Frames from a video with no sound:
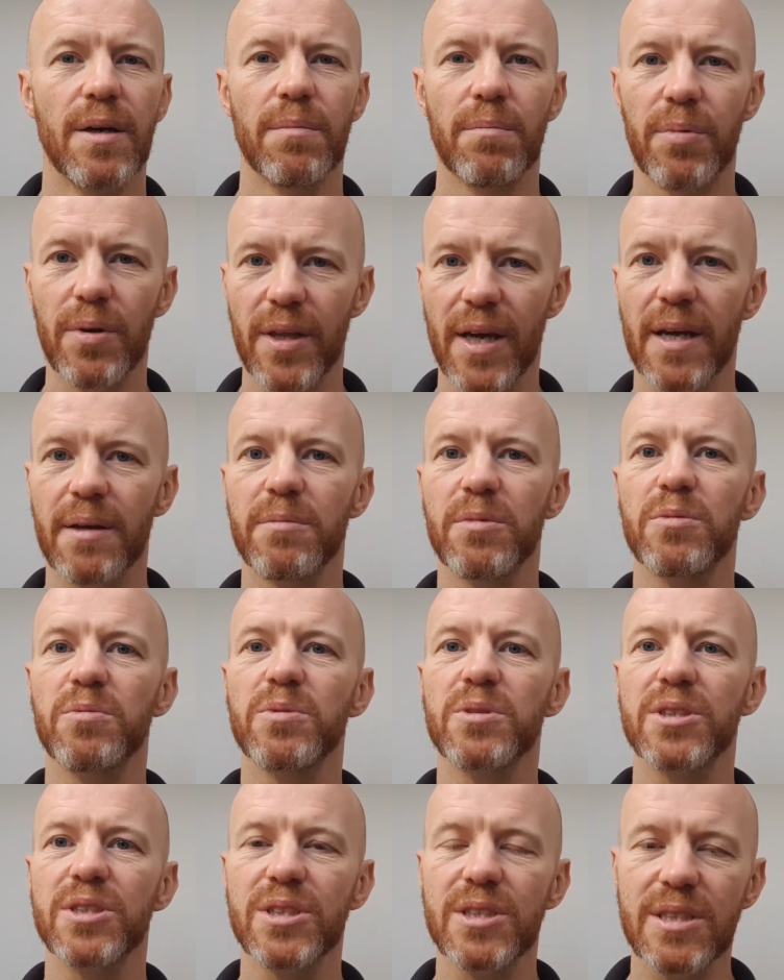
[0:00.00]
but the animal will
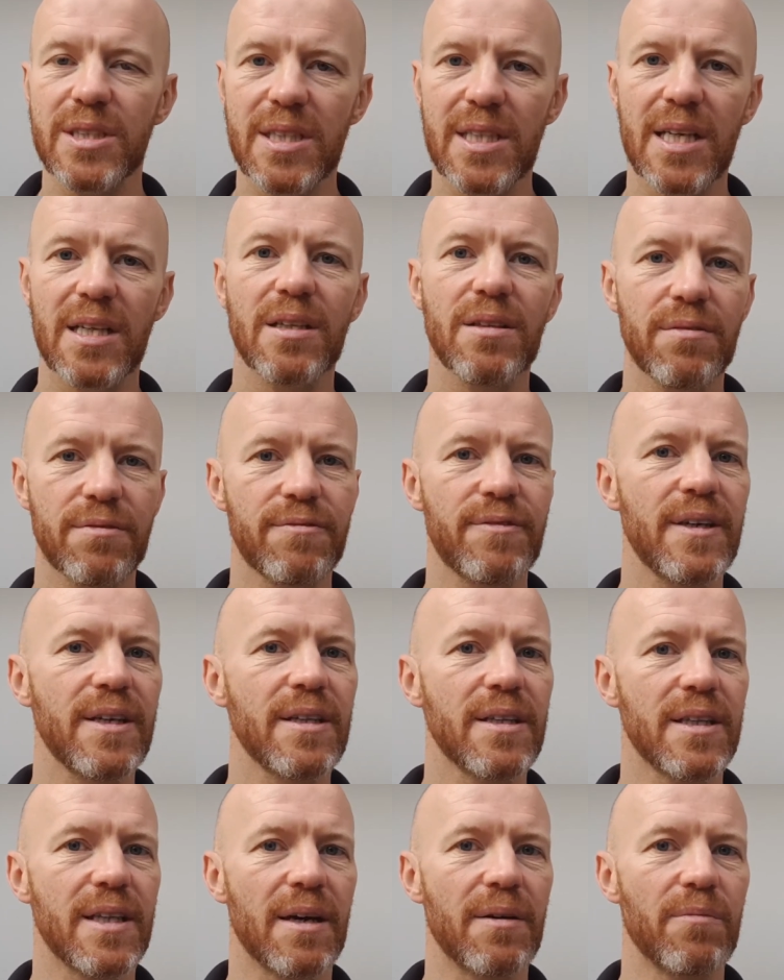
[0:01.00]
still
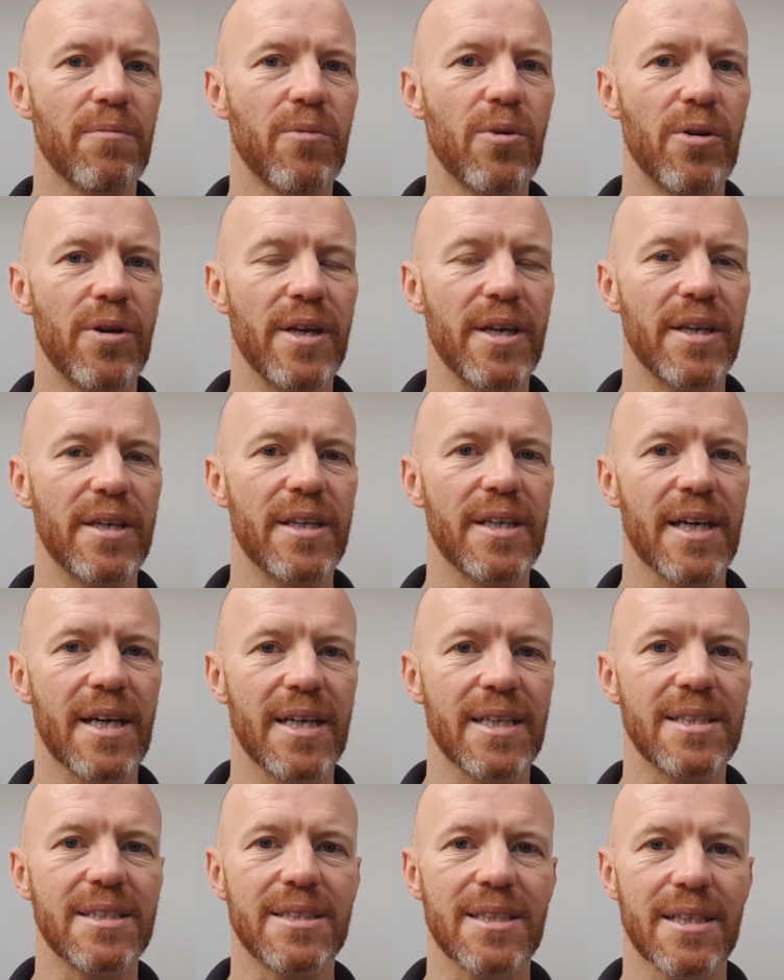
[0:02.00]
feel that worry and that
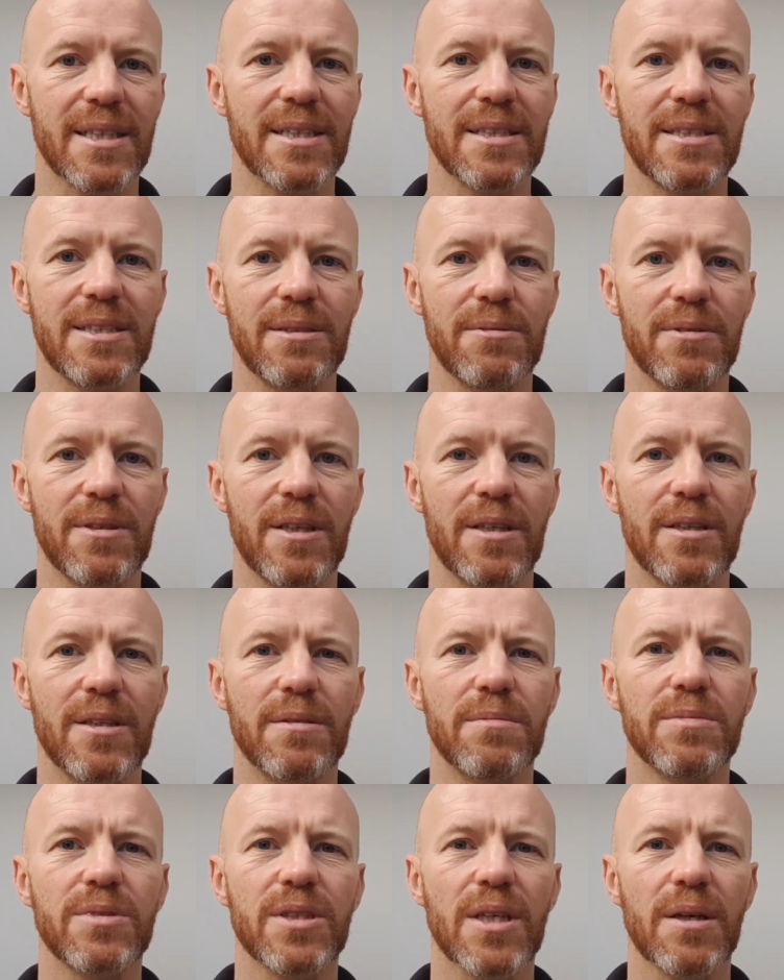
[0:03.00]
anxiety within
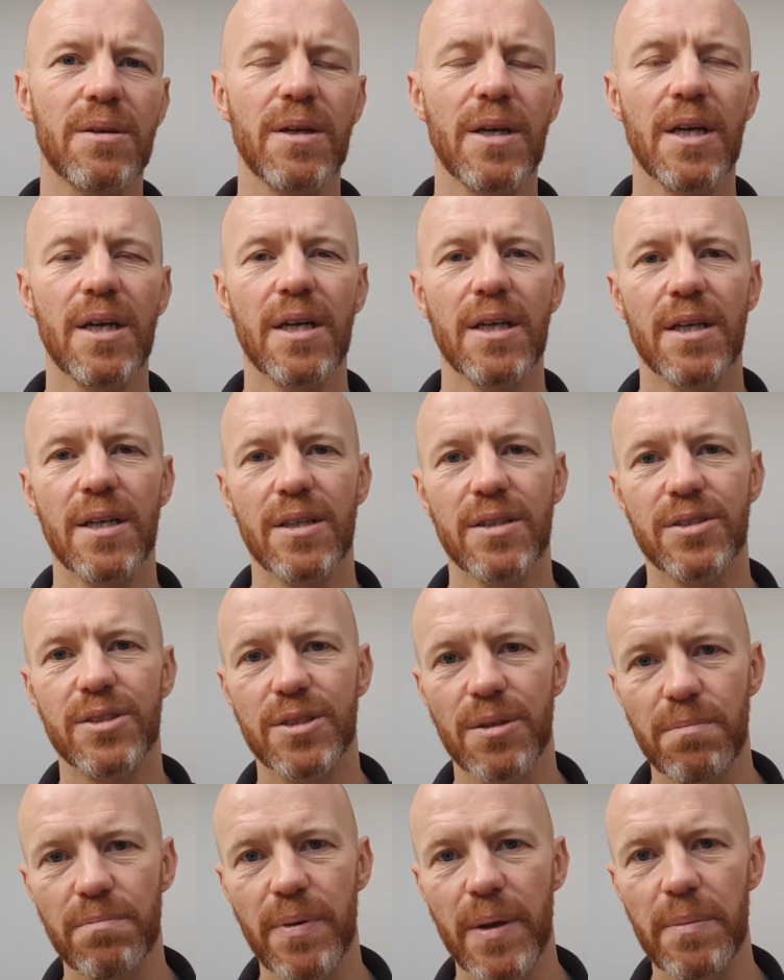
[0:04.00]
them. So
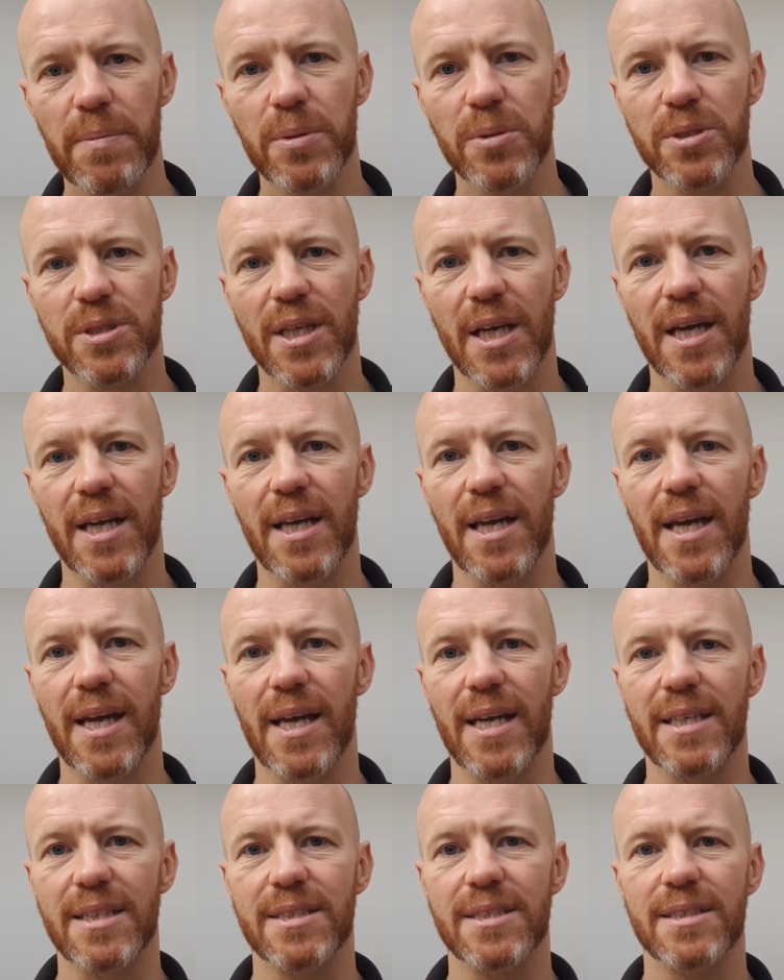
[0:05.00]
some people say
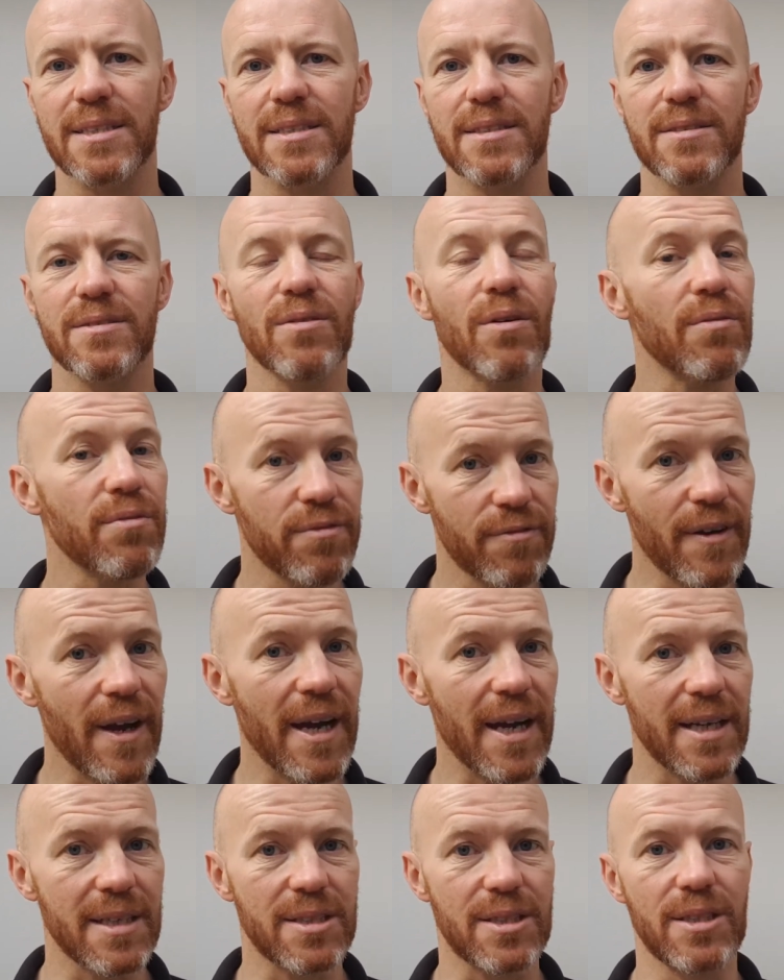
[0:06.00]
it's not
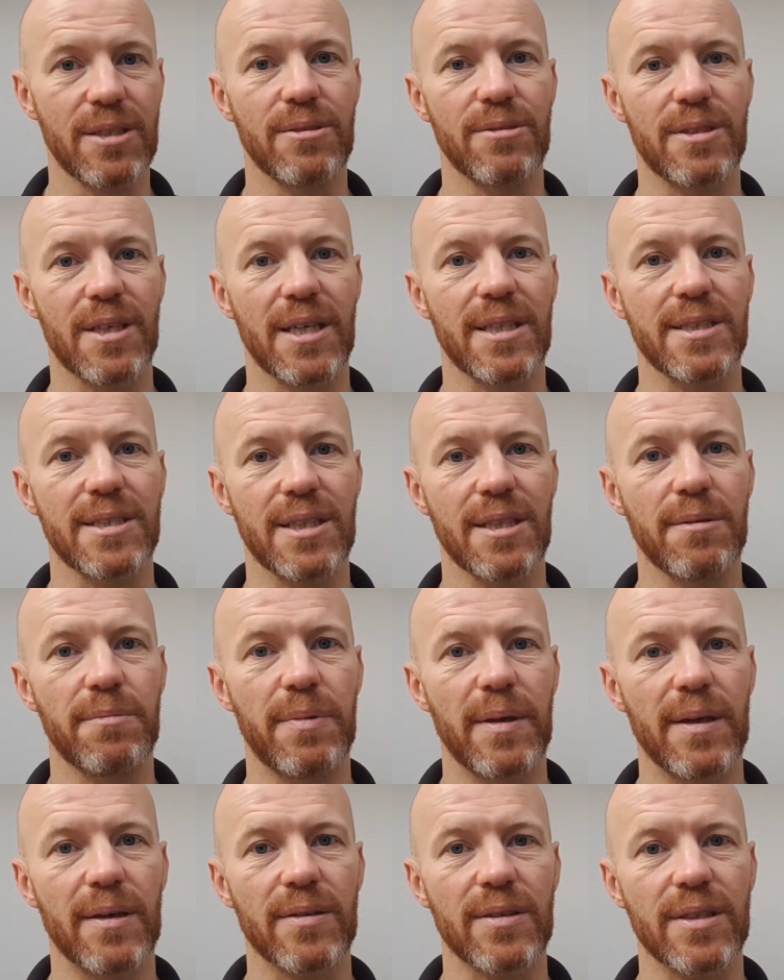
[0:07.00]
fair to use
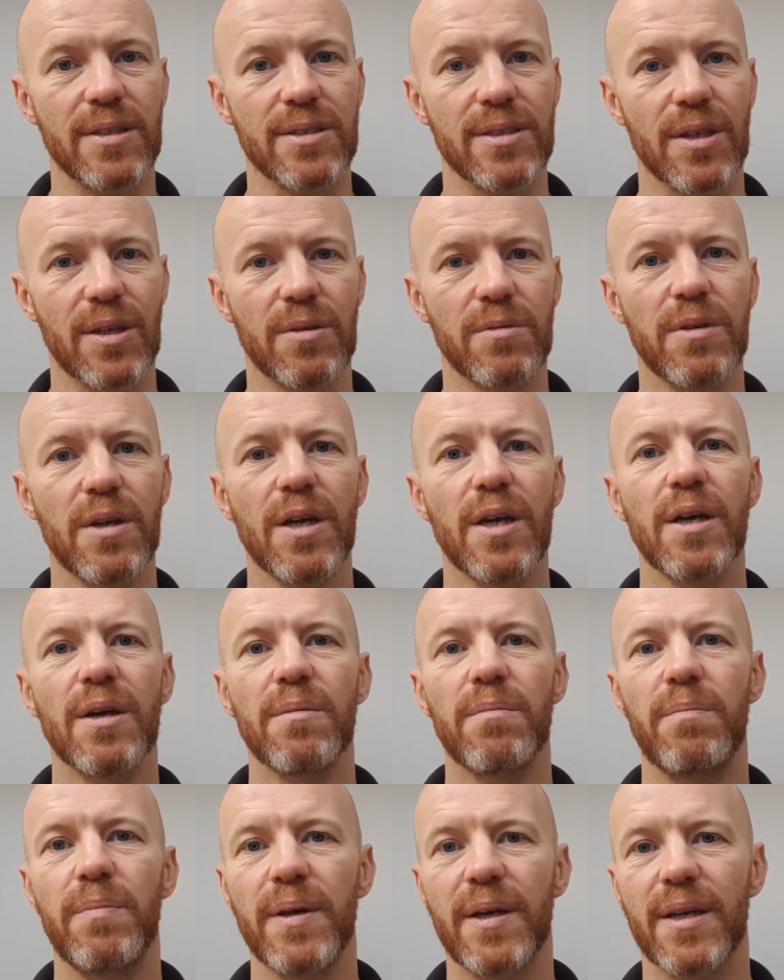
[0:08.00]
ACP on its own,
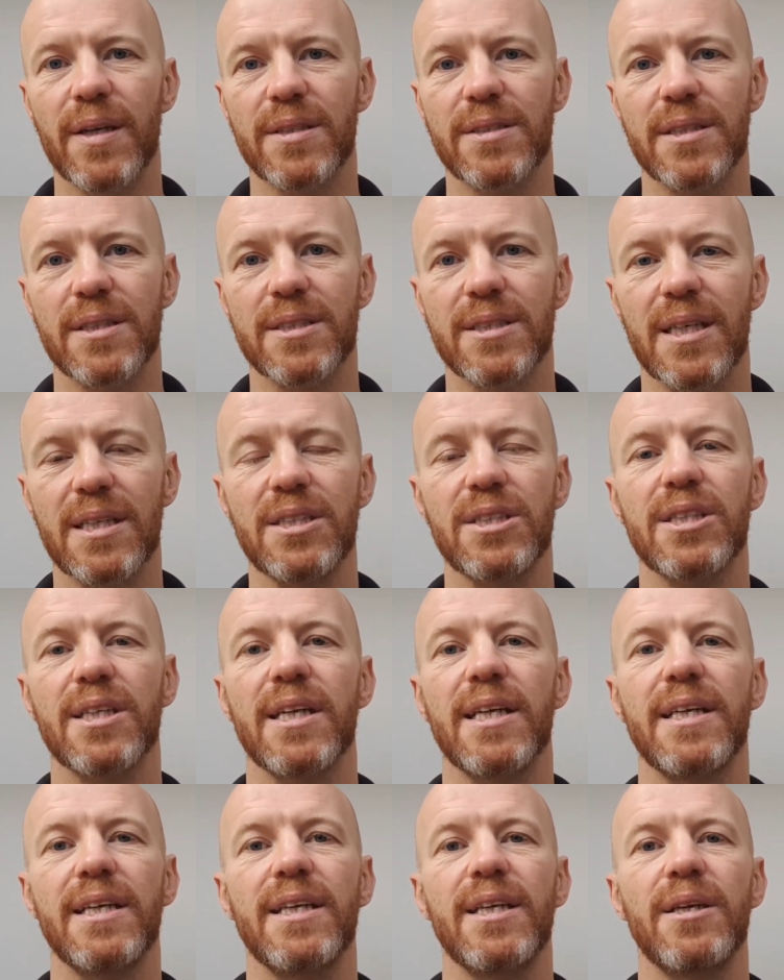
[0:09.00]
because
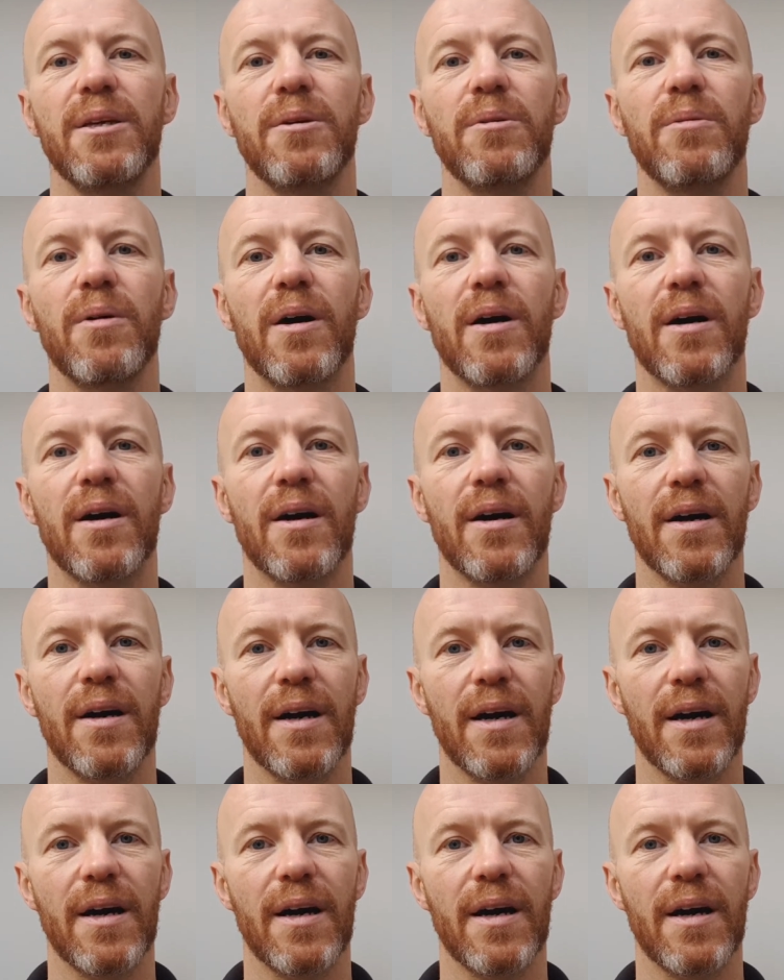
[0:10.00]
essentially you're